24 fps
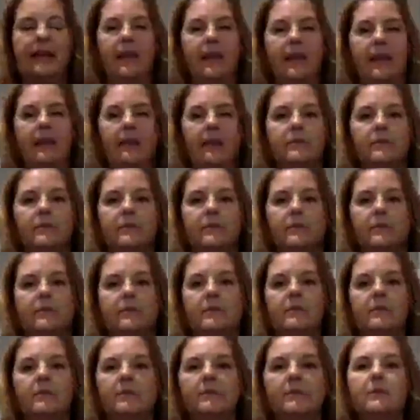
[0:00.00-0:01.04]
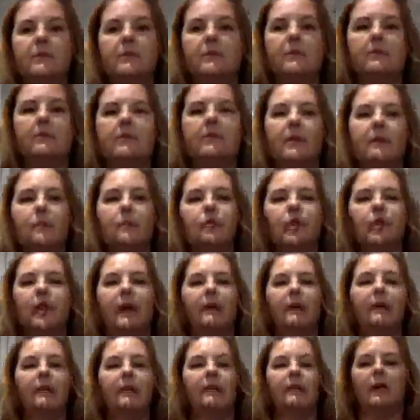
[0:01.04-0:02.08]
there. I'm
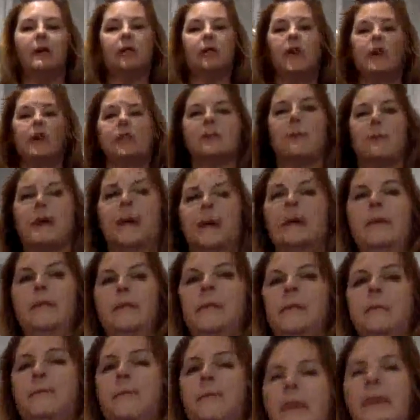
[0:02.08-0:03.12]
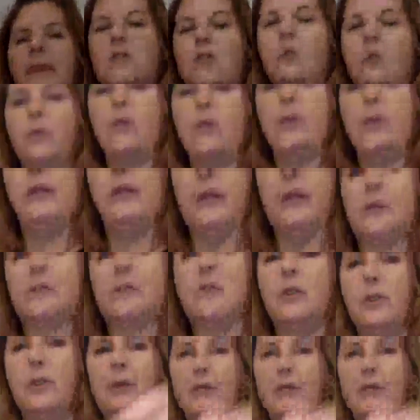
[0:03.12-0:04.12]
trying to adjust my, my screen here so you